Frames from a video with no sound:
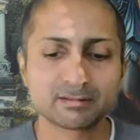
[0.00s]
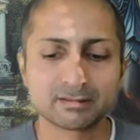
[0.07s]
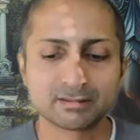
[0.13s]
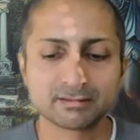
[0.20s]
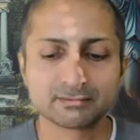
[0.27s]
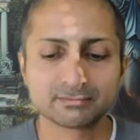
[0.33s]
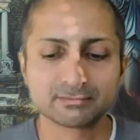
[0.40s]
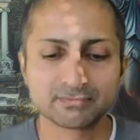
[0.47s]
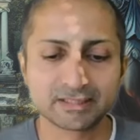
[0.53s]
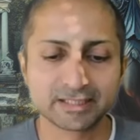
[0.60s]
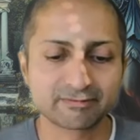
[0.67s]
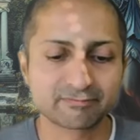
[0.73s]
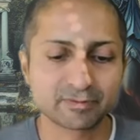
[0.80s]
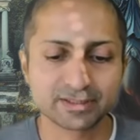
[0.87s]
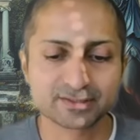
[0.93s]
Um,
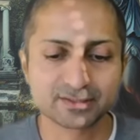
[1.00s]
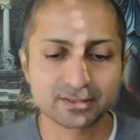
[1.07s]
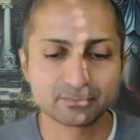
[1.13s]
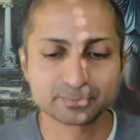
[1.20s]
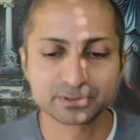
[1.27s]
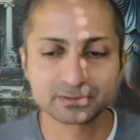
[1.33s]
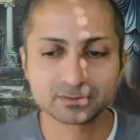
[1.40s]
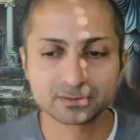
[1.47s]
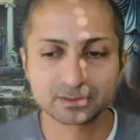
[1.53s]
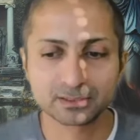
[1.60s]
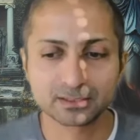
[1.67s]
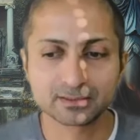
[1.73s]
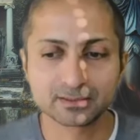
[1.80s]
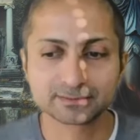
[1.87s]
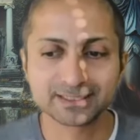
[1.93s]
like for example,
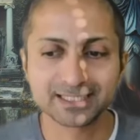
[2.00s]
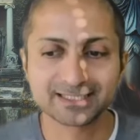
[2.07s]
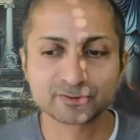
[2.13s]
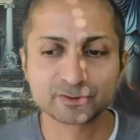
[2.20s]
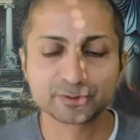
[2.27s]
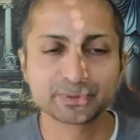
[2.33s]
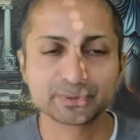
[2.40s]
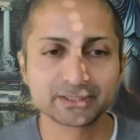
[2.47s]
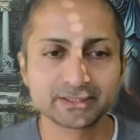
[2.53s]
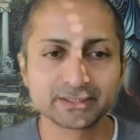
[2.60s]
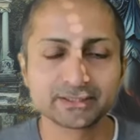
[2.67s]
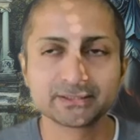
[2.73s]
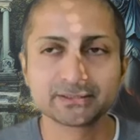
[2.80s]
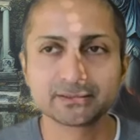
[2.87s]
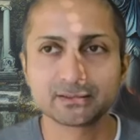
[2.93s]
uh, the
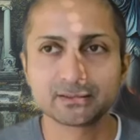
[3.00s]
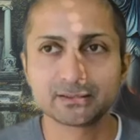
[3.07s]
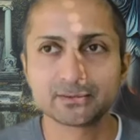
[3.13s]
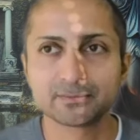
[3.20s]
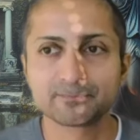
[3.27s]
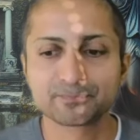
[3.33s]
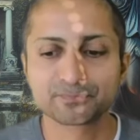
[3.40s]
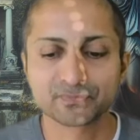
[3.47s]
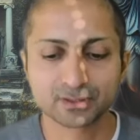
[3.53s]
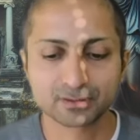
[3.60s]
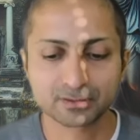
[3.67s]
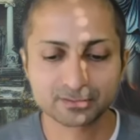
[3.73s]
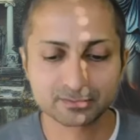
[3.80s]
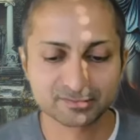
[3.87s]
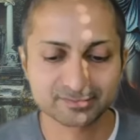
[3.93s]
IEEE um,
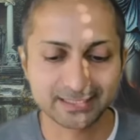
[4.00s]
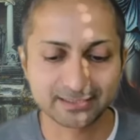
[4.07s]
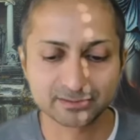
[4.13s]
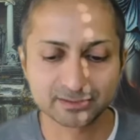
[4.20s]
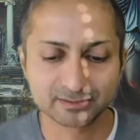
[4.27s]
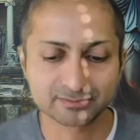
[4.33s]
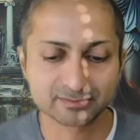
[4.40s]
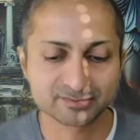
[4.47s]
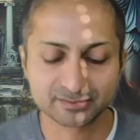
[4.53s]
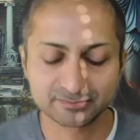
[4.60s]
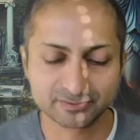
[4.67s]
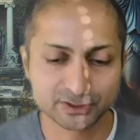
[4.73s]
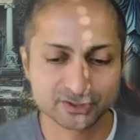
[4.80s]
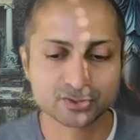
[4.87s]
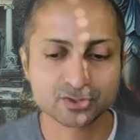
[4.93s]
standards,
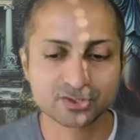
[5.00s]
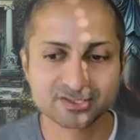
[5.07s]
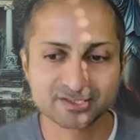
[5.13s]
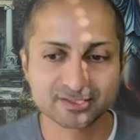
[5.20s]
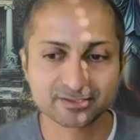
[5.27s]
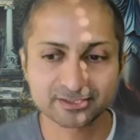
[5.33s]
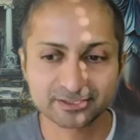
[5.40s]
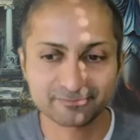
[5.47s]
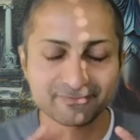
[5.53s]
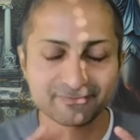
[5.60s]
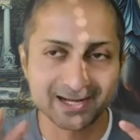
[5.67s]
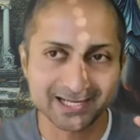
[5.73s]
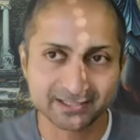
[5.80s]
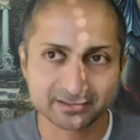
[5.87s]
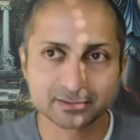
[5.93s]
which is called
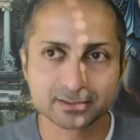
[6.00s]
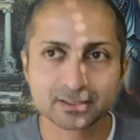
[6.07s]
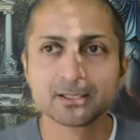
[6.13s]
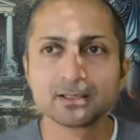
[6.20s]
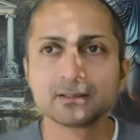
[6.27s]
certified.